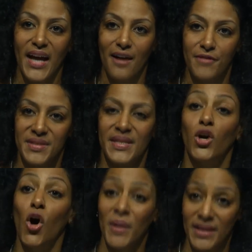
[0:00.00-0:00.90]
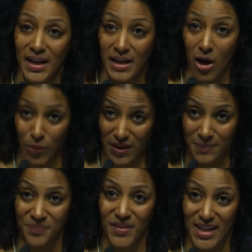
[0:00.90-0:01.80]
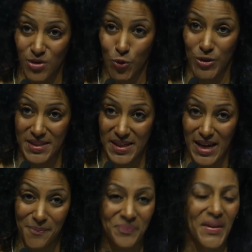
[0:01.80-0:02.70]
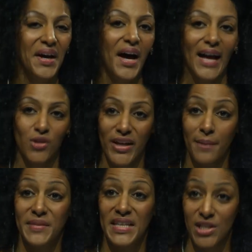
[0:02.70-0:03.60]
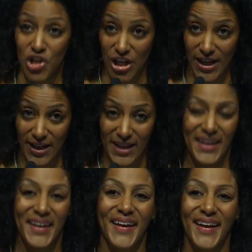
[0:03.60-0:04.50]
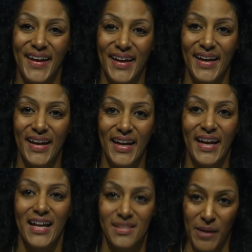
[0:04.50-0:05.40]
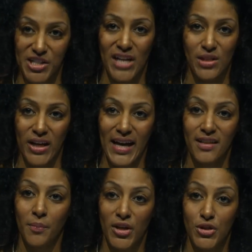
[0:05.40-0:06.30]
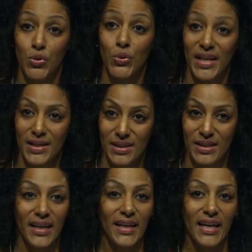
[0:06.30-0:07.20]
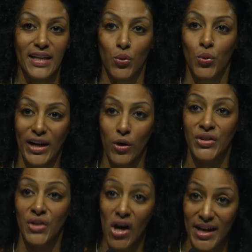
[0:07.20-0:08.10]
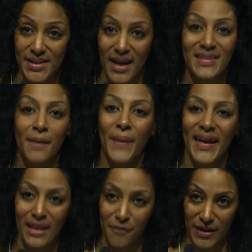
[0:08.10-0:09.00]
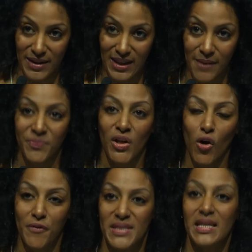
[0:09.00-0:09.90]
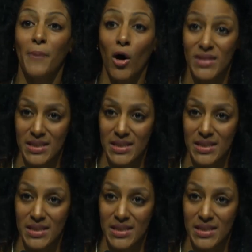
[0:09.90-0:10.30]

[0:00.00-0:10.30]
have the common ground, as you would say. And I am teaching as much as I can my students to recognize the benefit of stepping